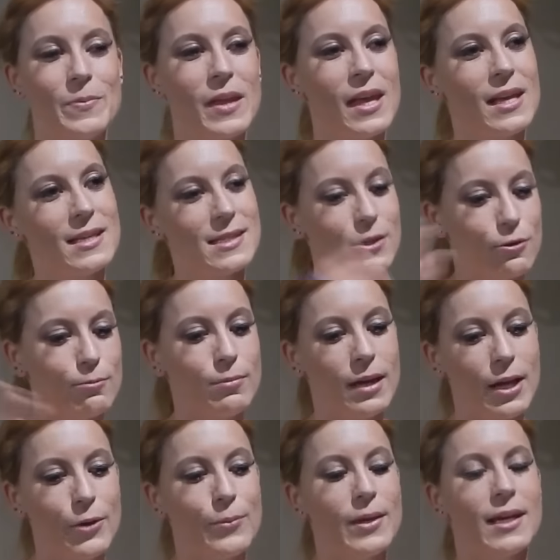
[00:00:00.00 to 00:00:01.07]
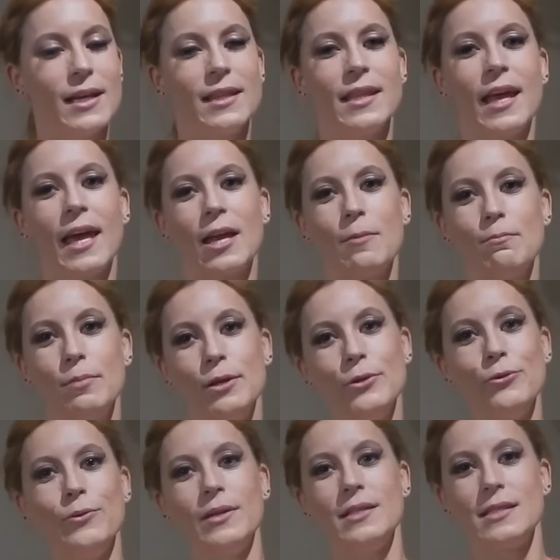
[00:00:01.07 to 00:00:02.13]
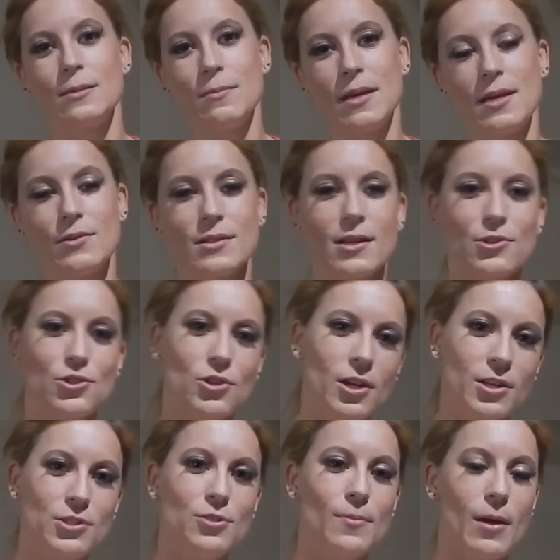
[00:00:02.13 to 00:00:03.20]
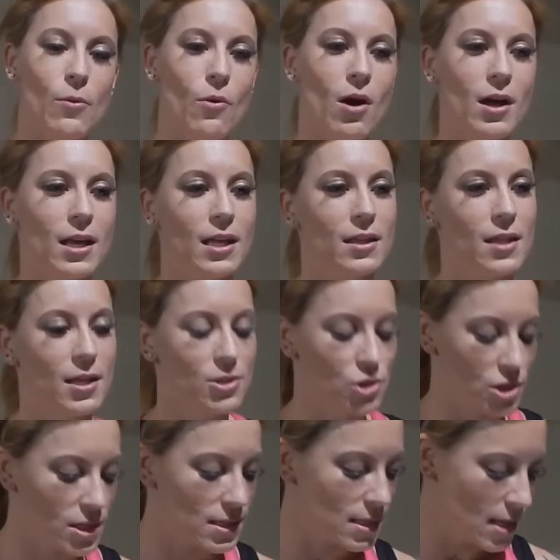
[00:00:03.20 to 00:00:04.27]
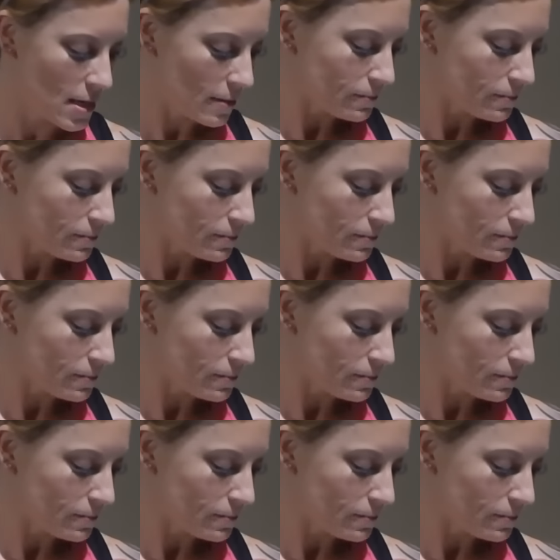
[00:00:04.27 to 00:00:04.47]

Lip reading: So they were blowing and they kind of blew into me as I was trying to do my walking lunges.